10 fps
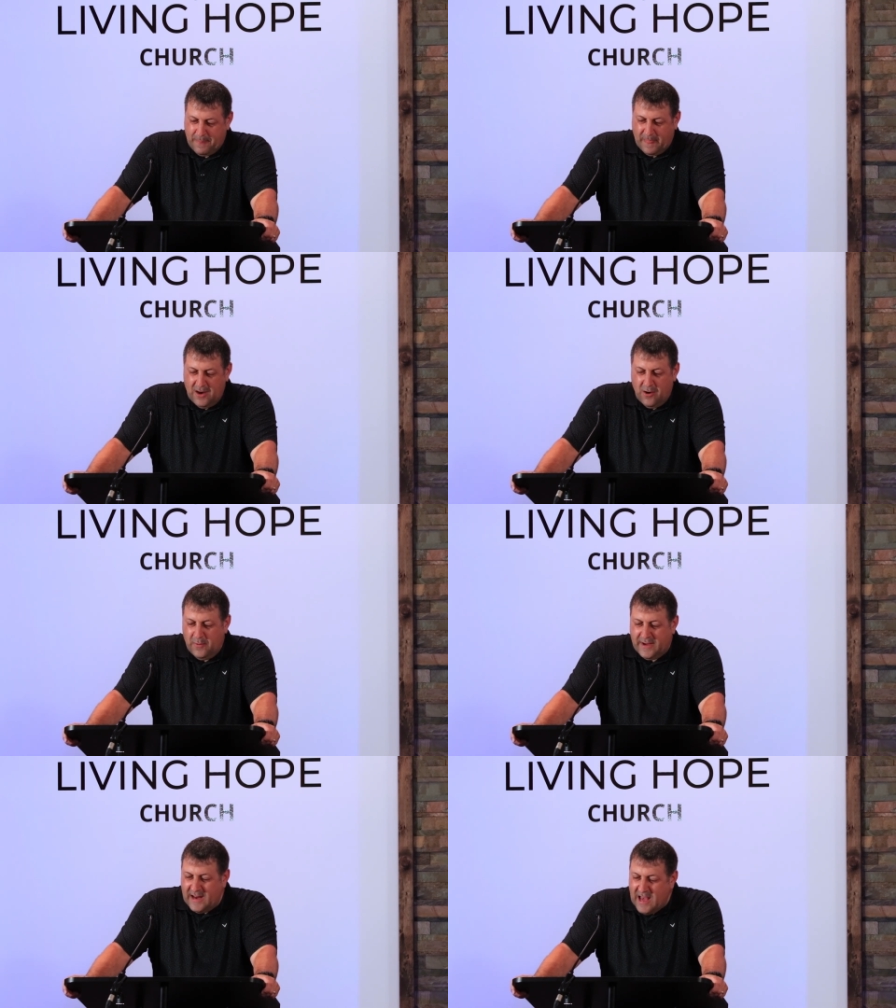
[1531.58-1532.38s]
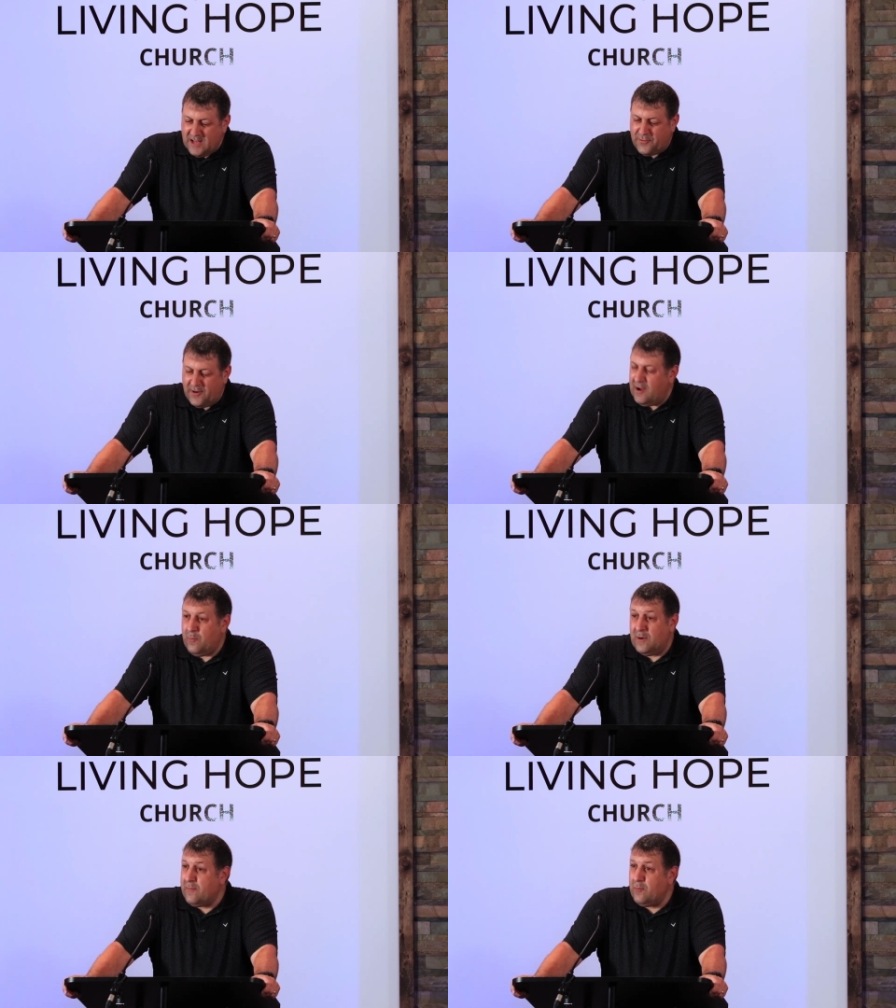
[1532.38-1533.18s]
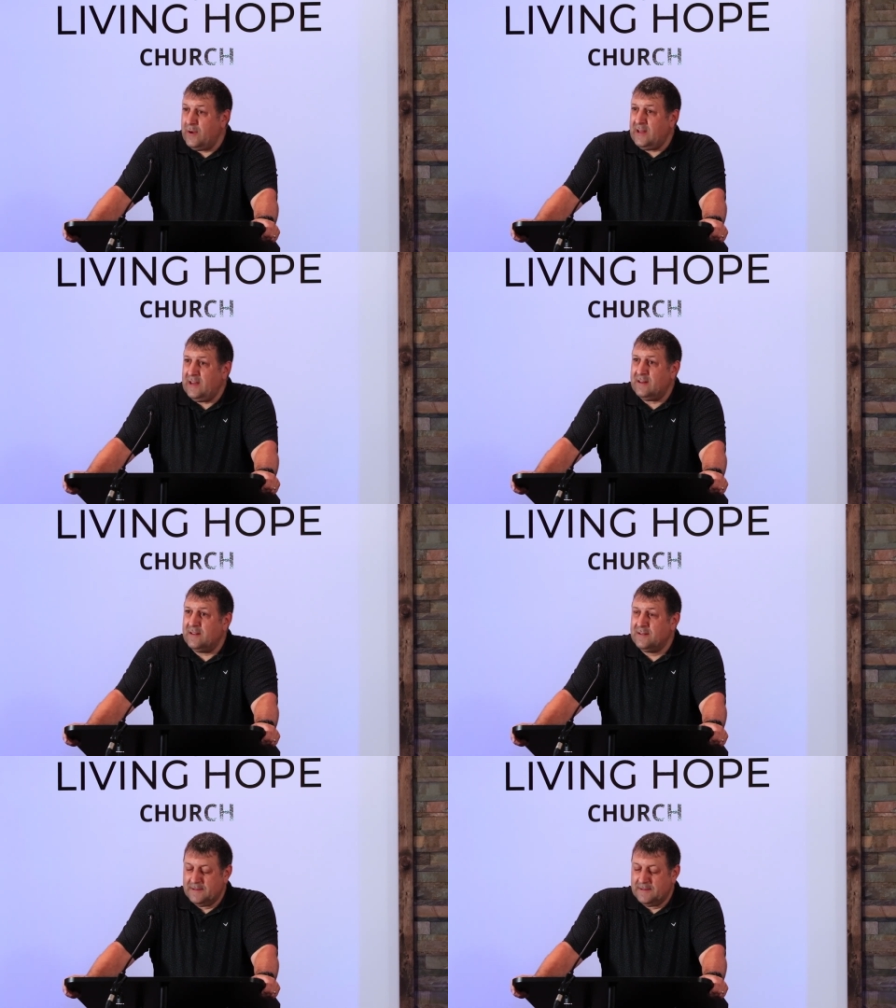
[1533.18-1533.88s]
You know, and we can ask for help whenever we need.